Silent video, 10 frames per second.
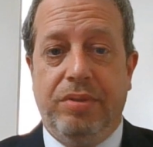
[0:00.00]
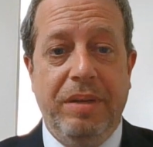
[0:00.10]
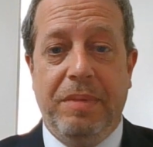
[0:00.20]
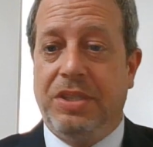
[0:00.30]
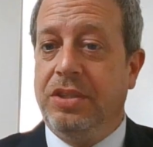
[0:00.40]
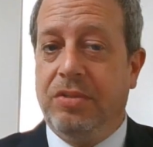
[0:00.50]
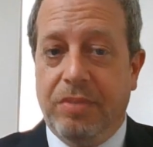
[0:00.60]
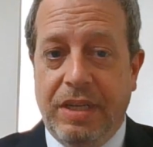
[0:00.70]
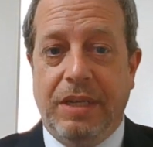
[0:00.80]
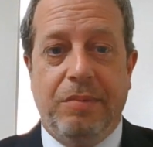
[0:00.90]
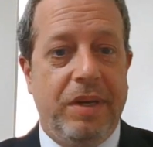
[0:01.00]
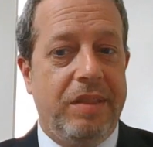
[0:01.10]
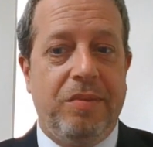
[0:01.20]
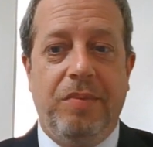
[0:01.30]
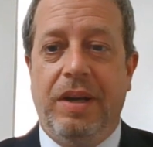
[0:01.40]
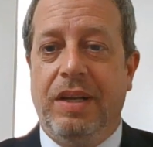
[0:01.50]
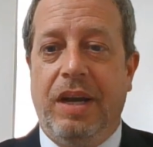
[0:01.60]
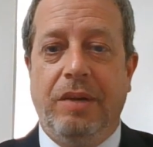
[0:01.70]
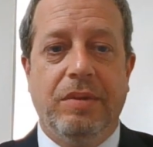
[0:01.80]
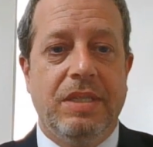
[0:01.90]
pretty much agree with what
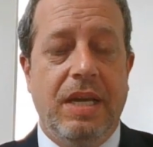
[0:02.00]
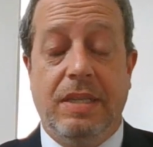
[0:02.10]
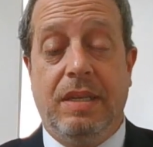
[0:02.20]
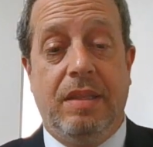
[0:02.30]
Iris says.